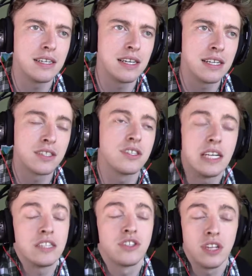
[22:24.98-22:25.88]

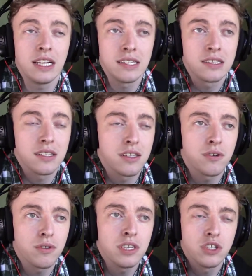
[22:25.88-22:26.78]
it's
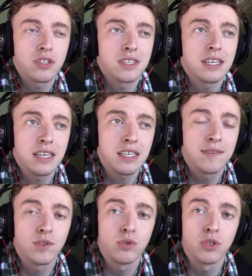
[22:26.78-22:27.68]
literally just like it
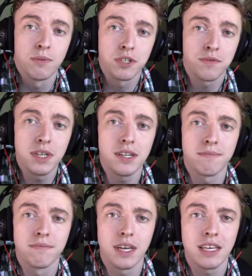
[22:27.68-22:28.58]
gives you too much freedom.
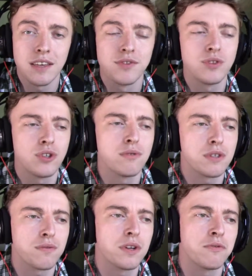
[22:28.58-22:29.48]
It gives you too
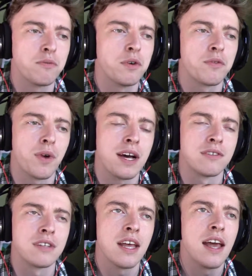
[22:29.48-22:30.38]
much freedom to move
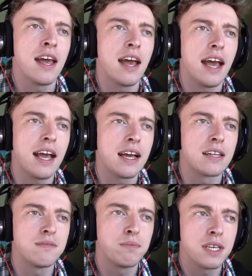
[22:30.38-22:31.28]
around.
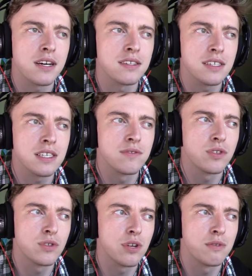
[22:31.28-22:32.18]
And because it gives
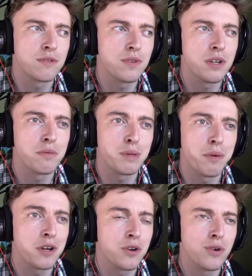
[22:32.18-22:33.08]
you so much freedom with the
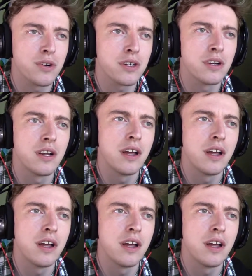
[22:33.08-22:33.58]
parkour,